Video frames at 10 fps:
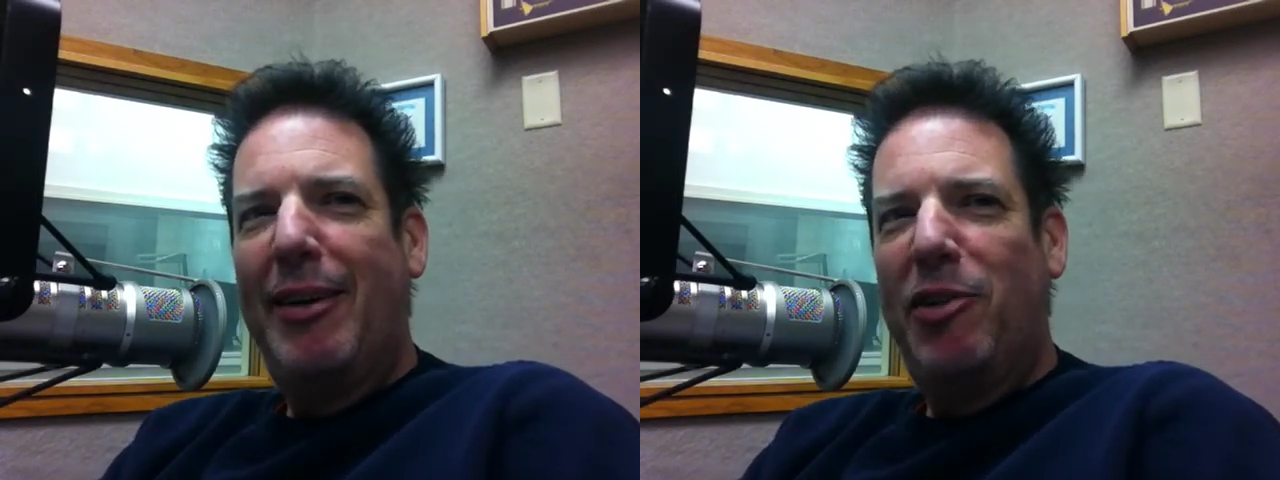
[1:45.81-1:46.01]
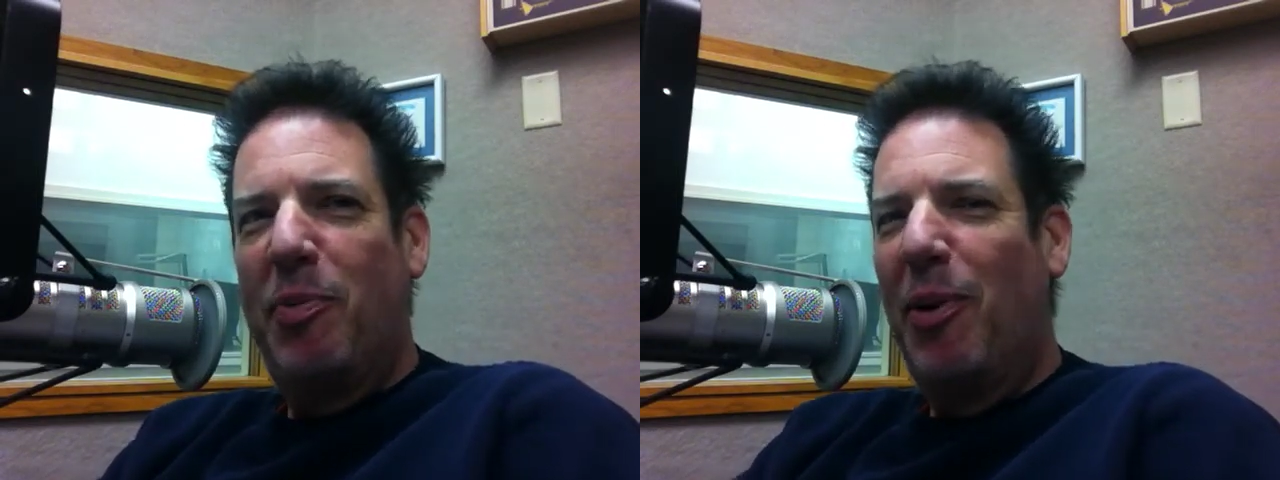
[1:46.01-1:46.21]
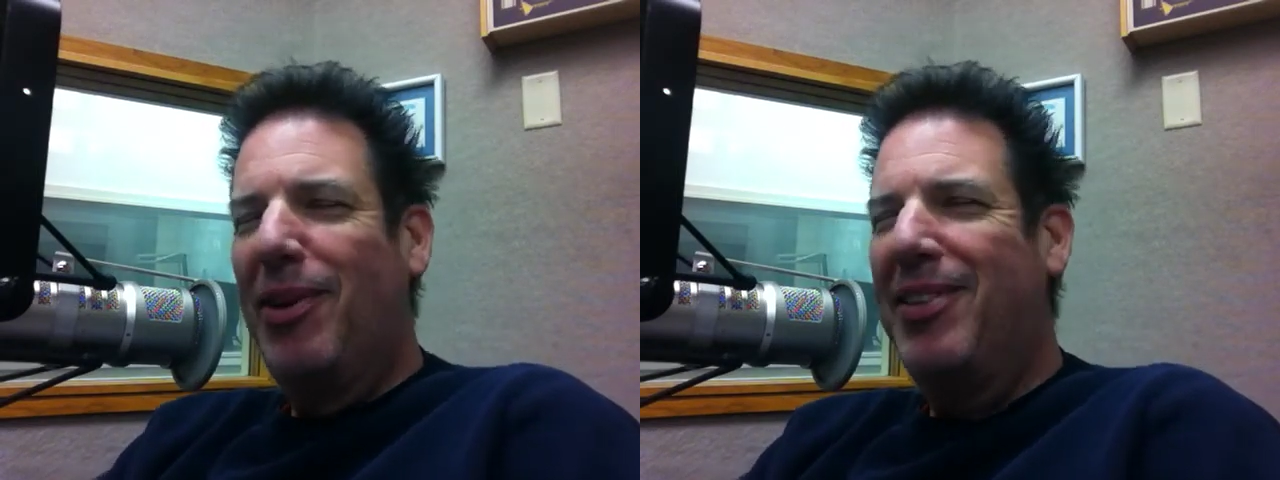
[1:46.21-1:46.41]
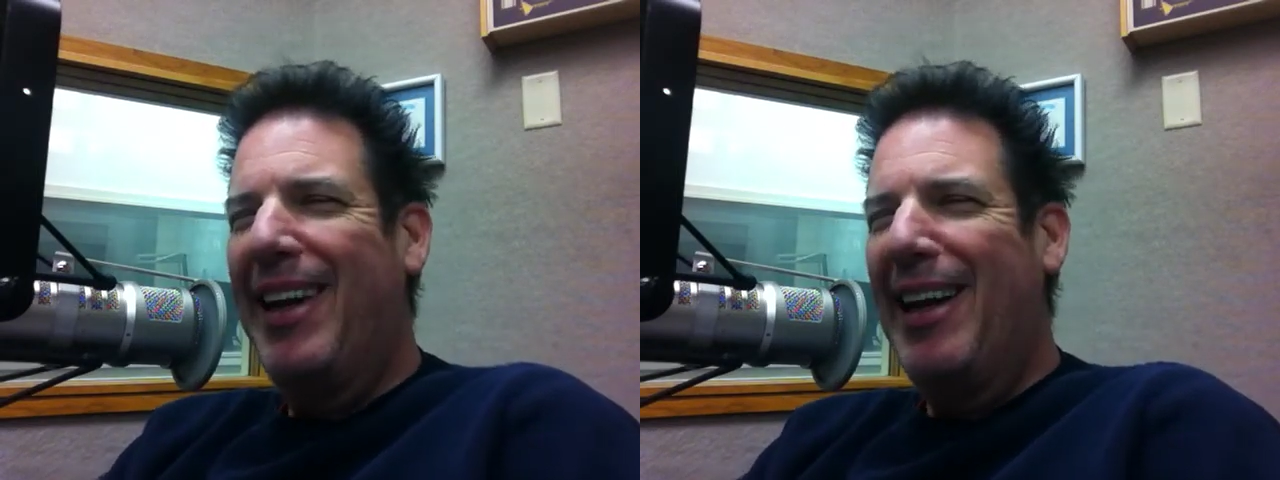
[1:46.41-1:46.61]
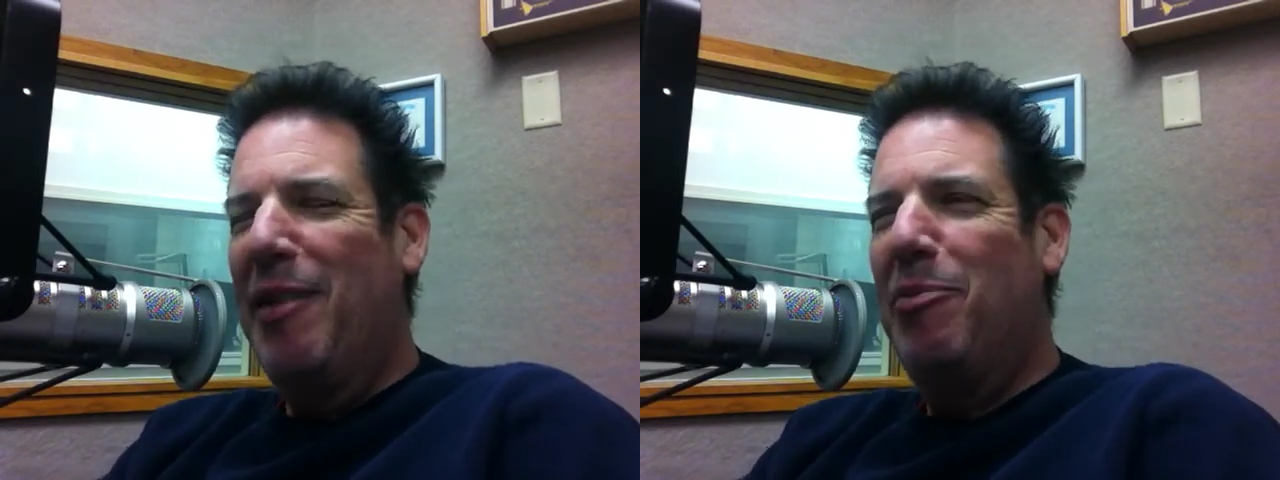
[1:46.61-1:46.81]
sports
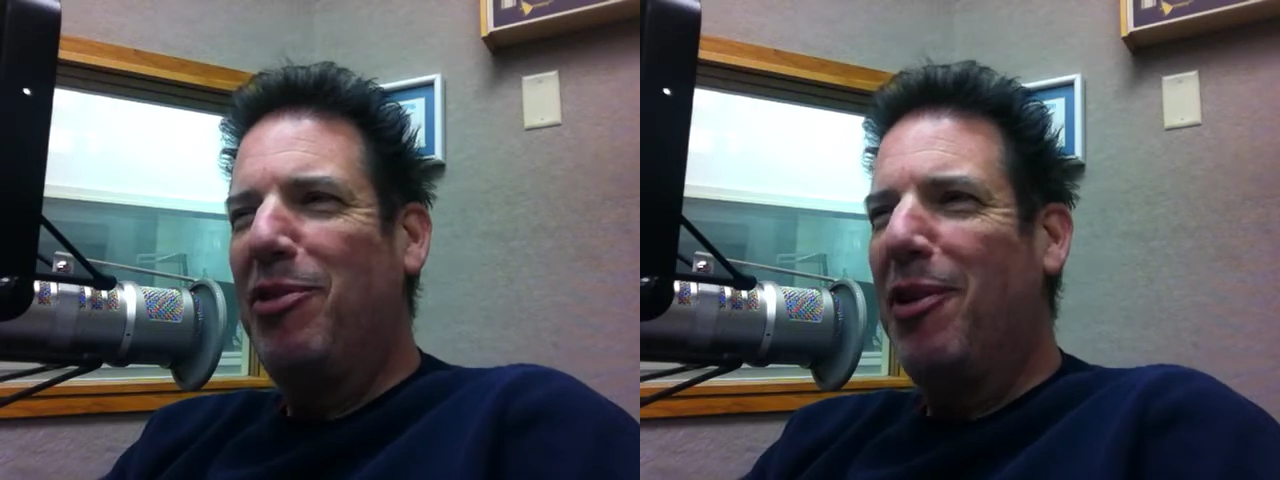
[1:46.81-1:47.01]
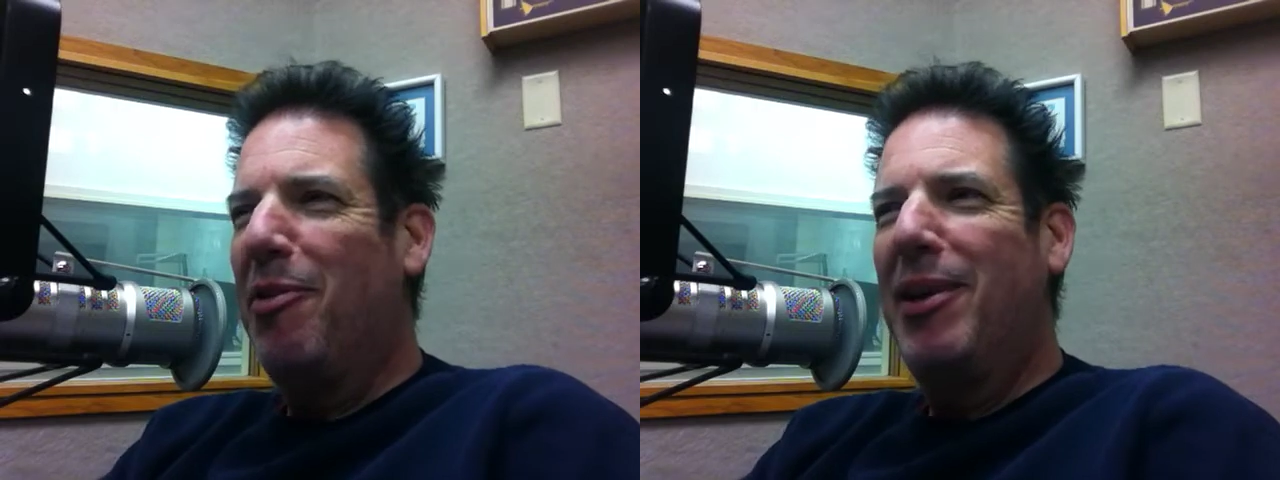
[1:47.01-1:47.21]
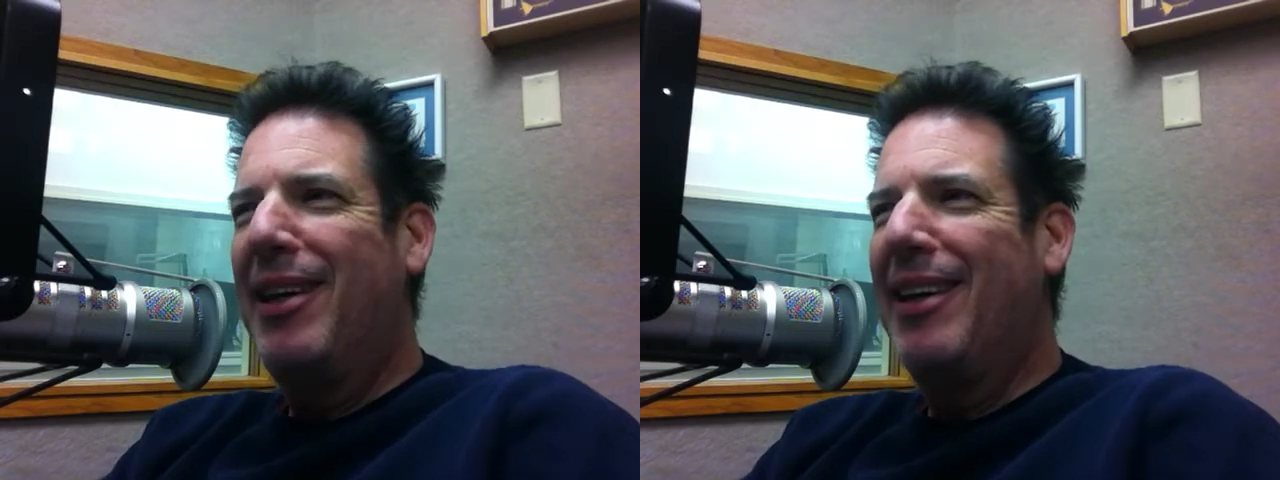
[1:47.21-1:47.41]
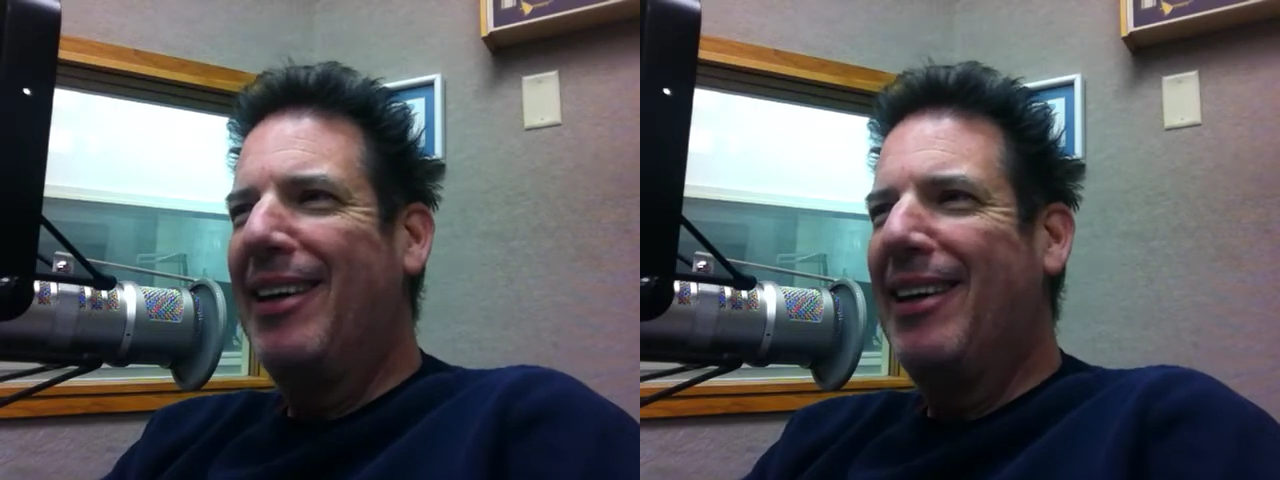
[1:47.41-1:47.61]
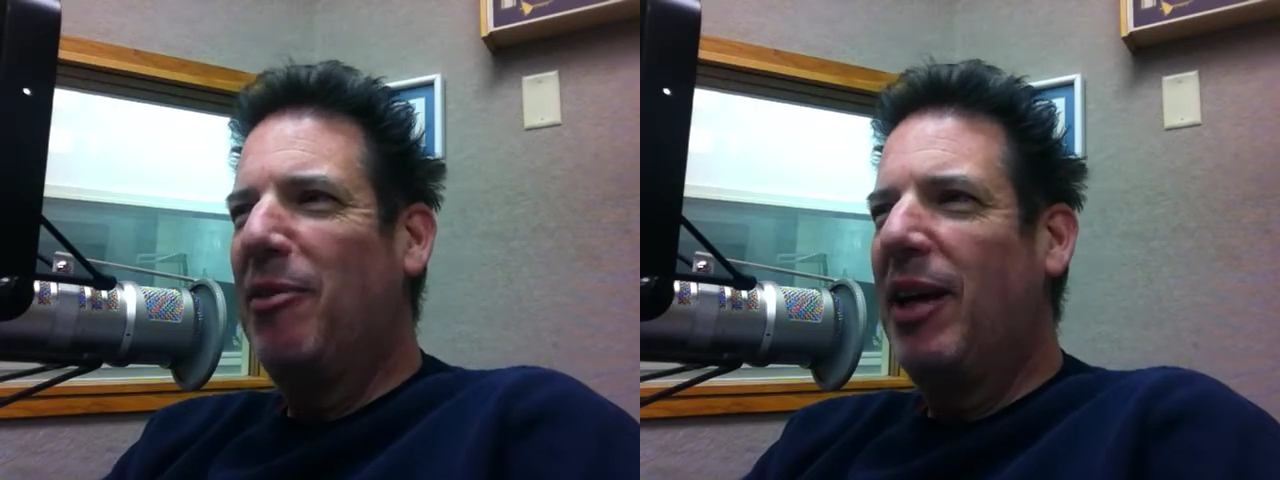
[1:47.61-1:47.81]
games, so we
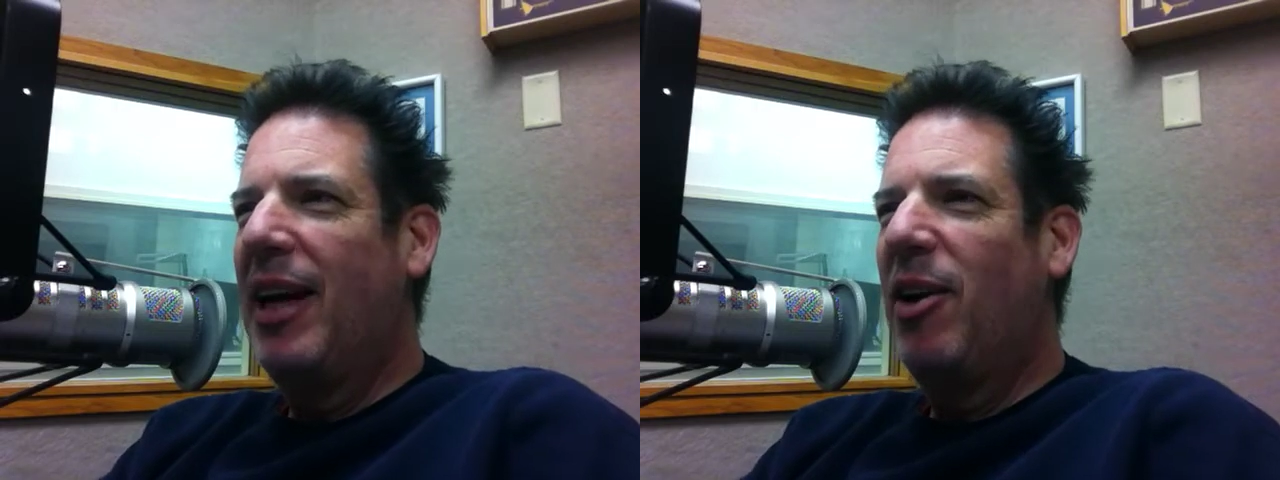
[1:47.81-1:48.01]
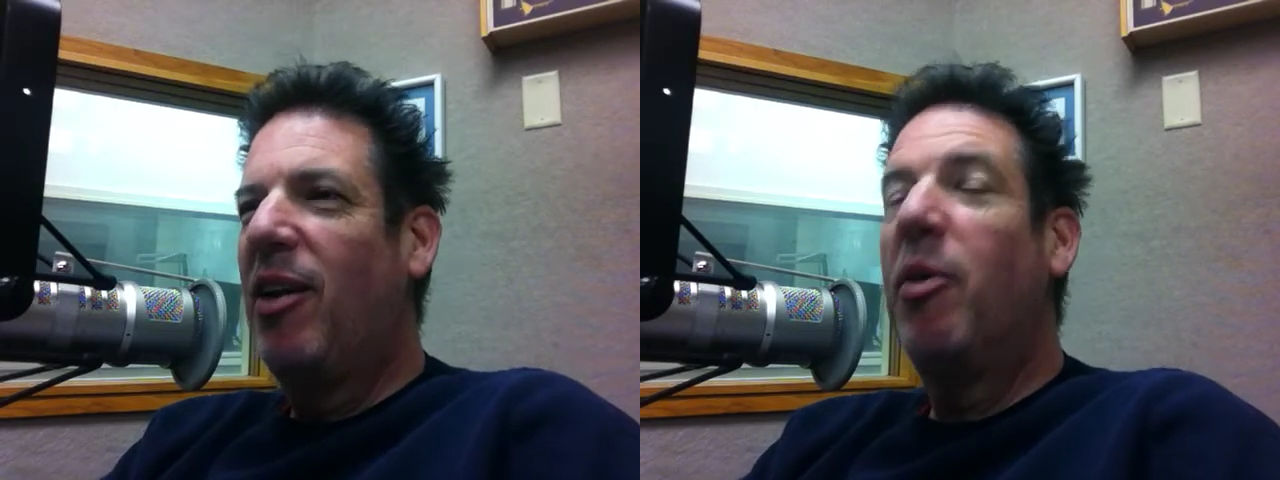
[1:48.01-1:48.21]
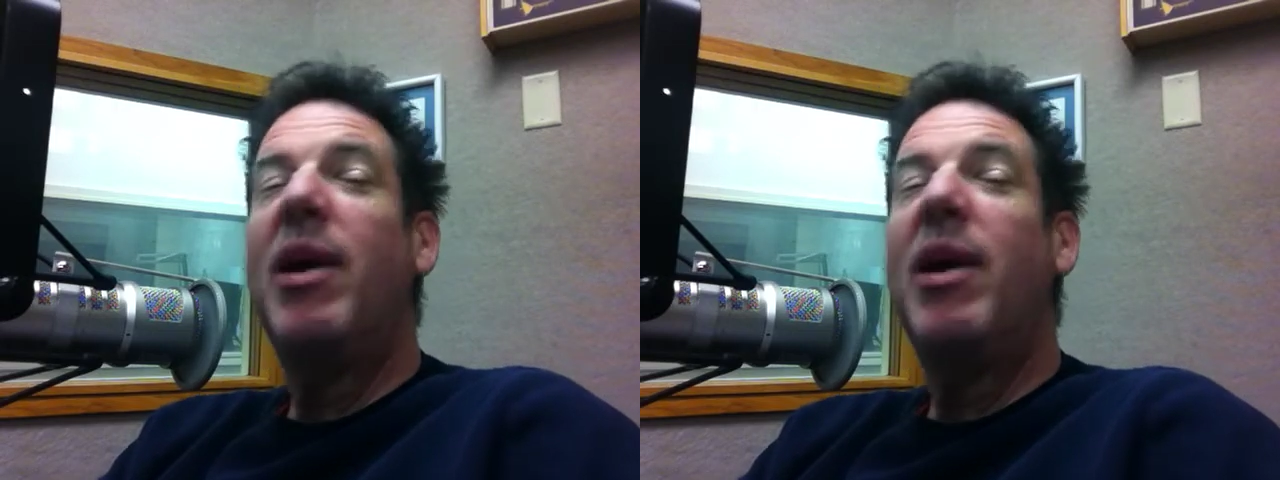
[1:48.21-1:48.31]
had all.